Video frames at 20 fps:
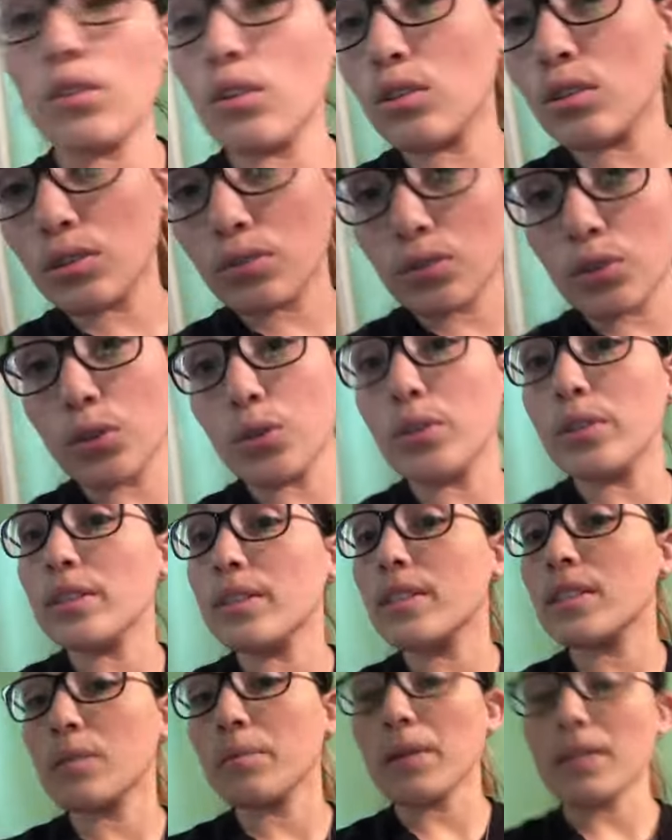those of you who
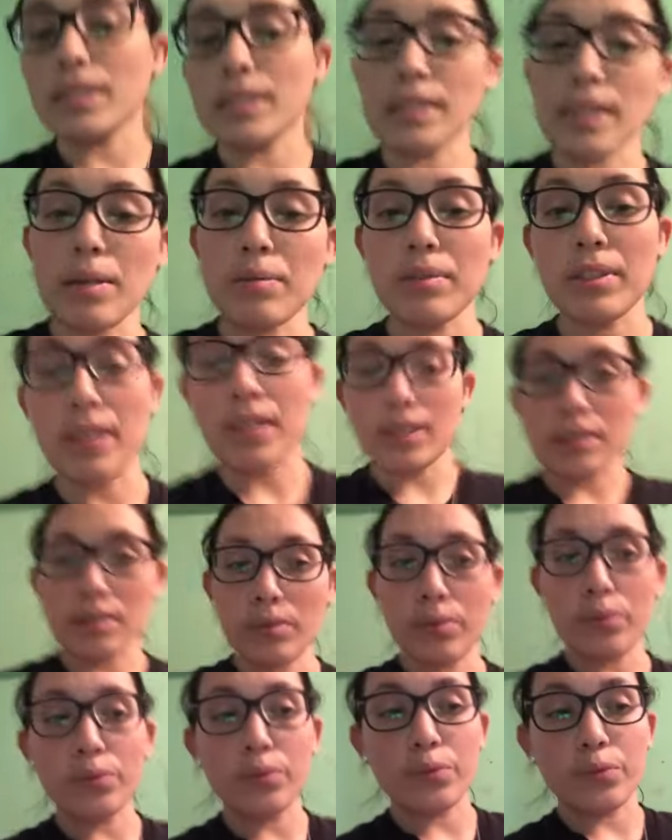did see my Snapchat,
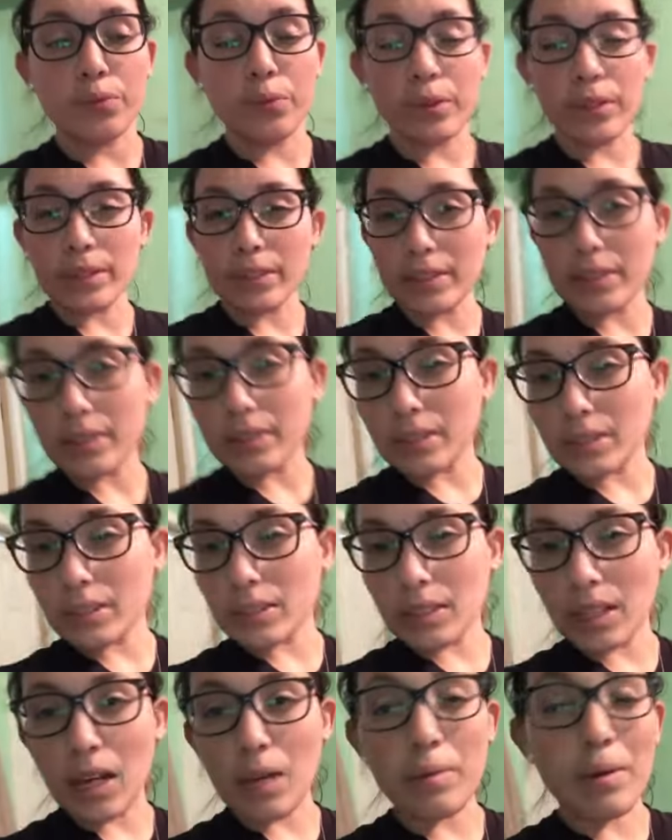one
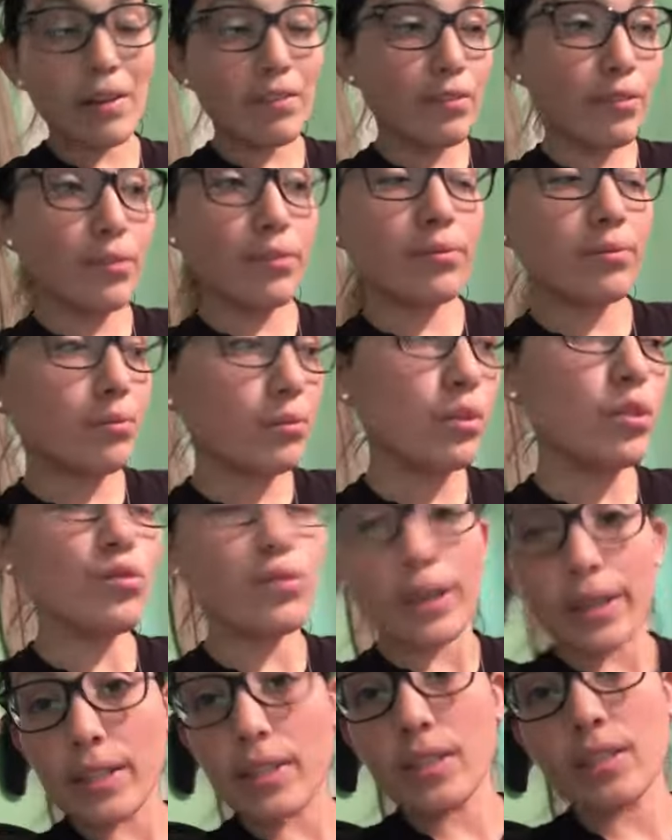time I was
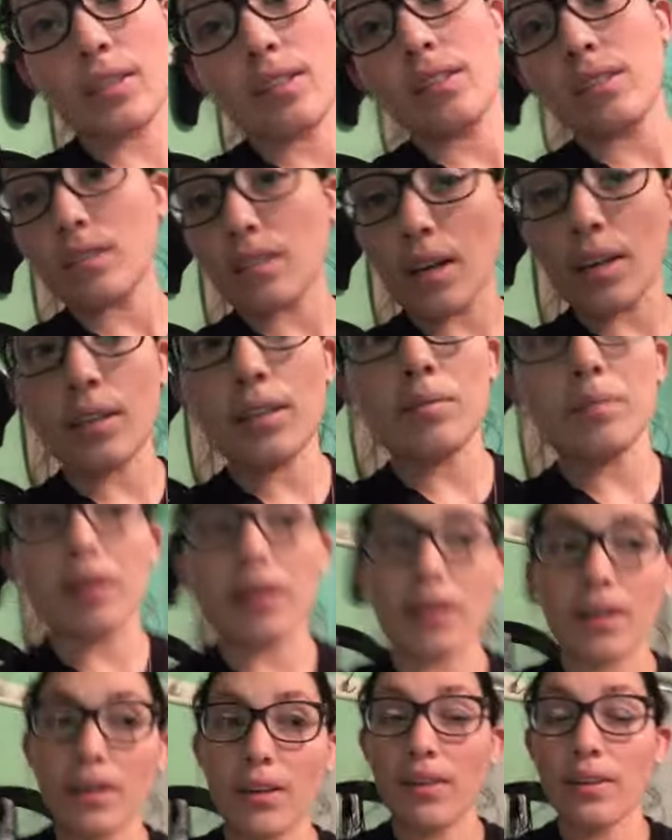ranting and talking
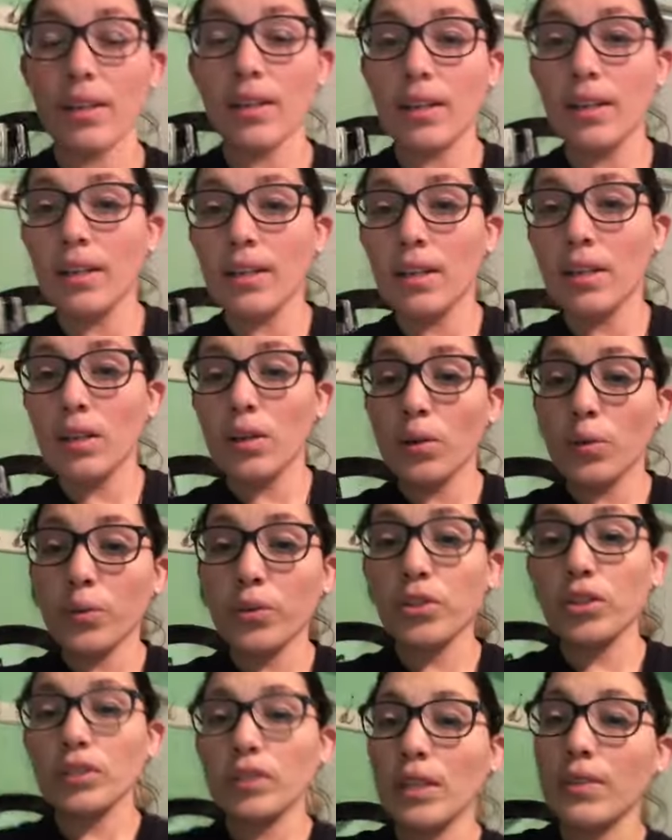about how we
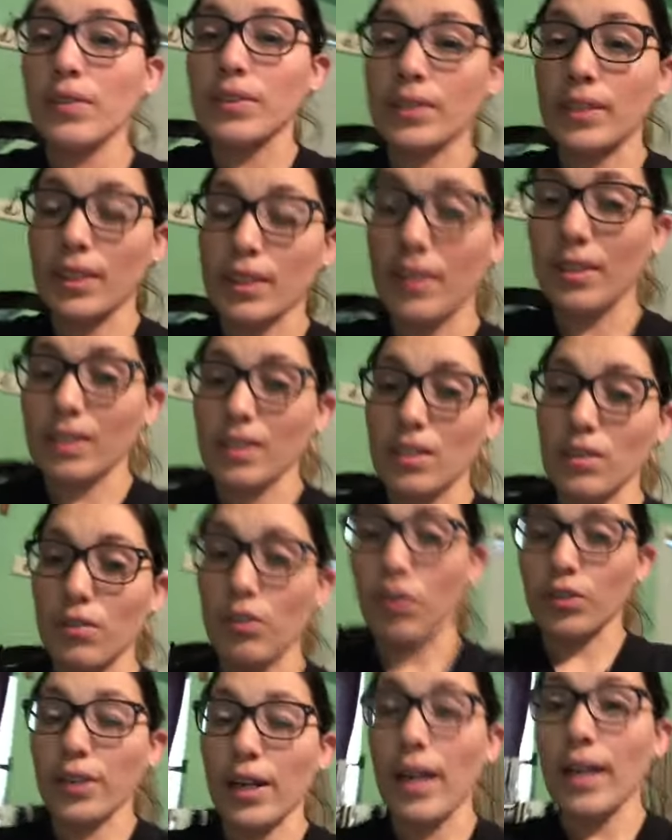should never take things for
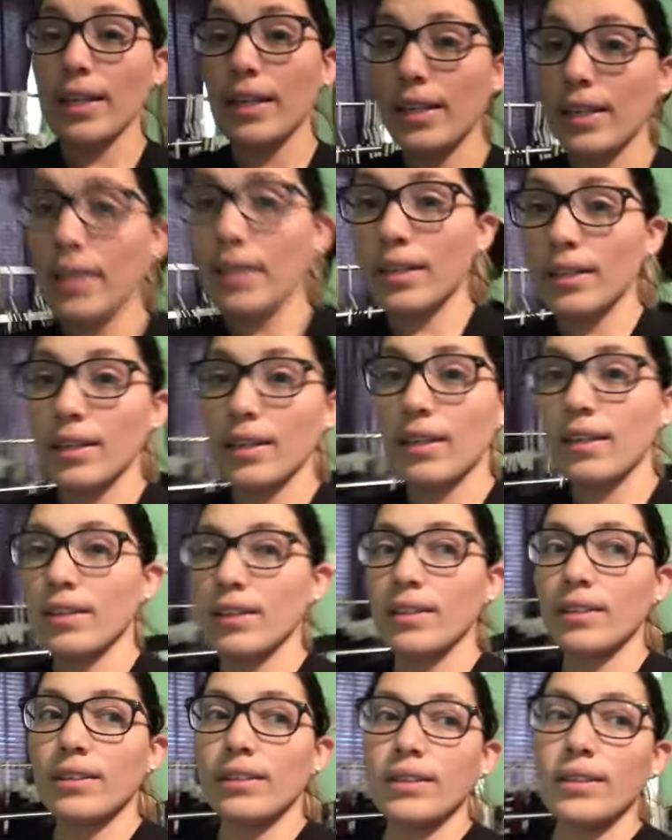granted,
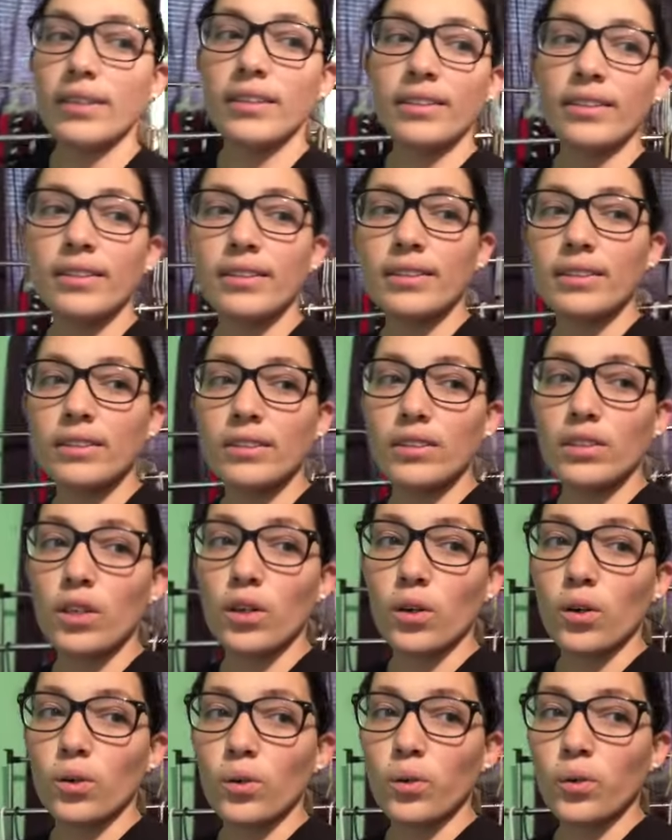and you
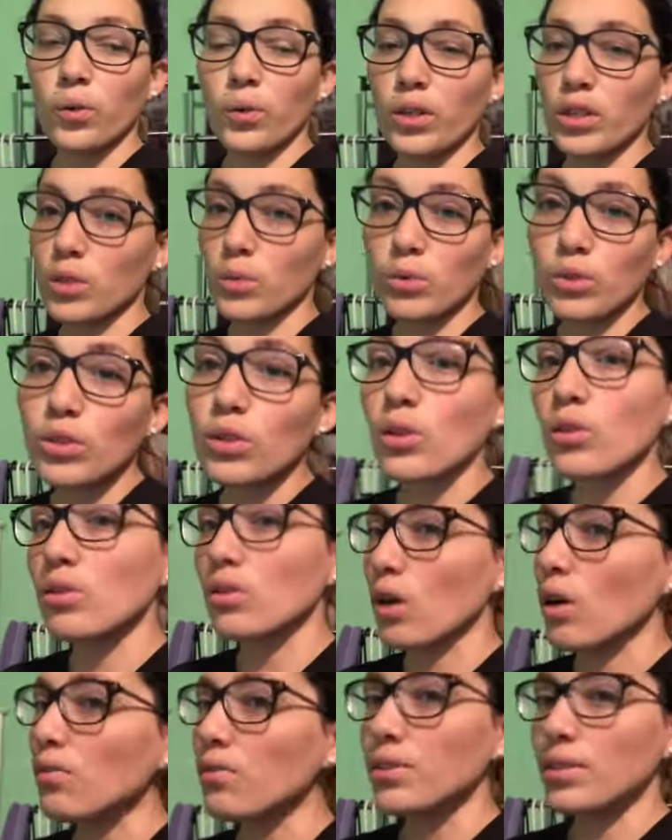know, because we're so
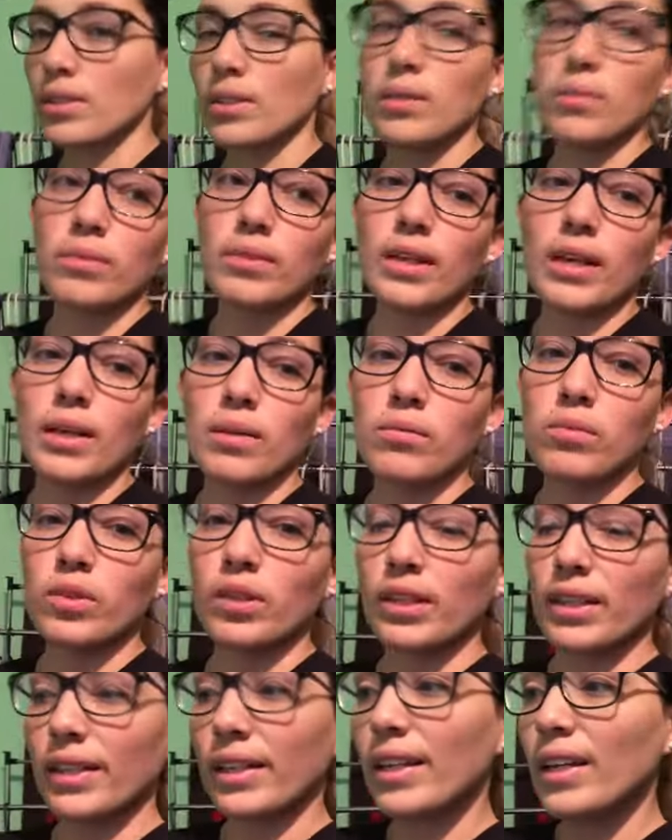selfish sometimes,
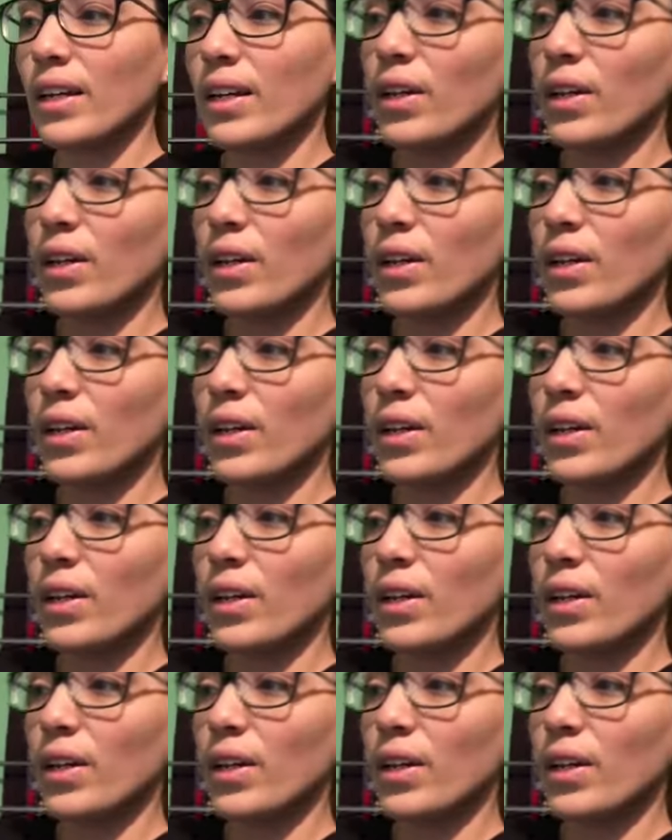you like,